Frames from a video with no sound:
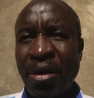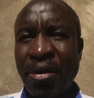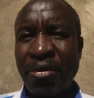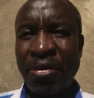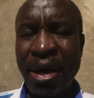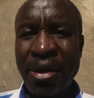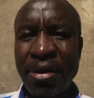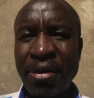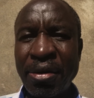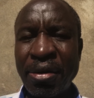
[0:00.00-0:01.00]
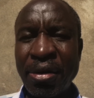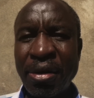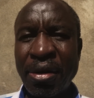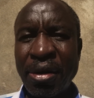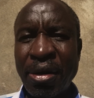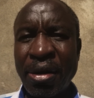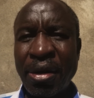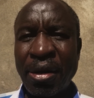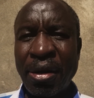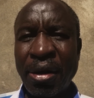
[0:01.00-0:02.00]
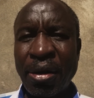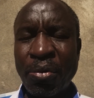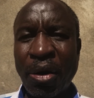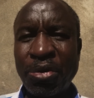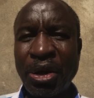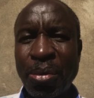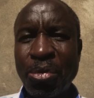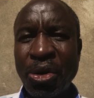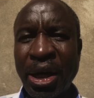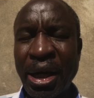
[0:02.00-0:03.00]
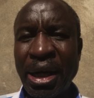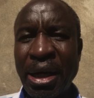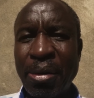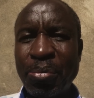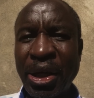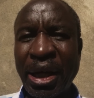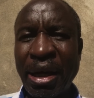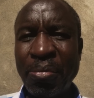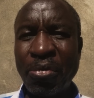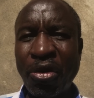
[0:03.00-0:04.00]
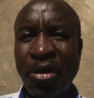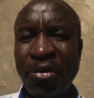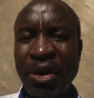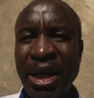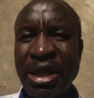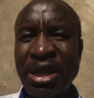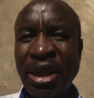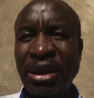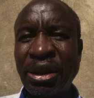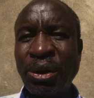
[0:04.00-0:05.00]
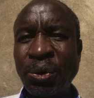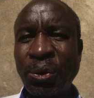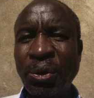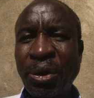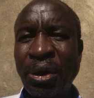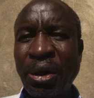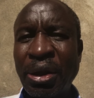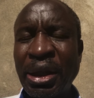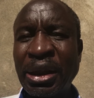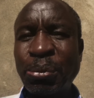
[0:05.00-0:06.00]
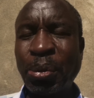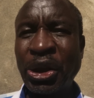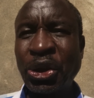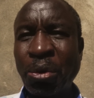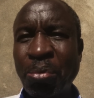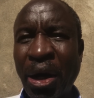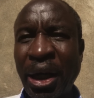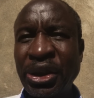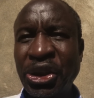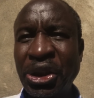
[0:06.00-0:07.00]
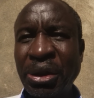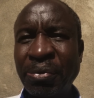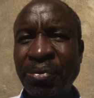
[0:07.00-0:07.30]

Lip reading: Then, Wafula Buke became of interest to the special branch.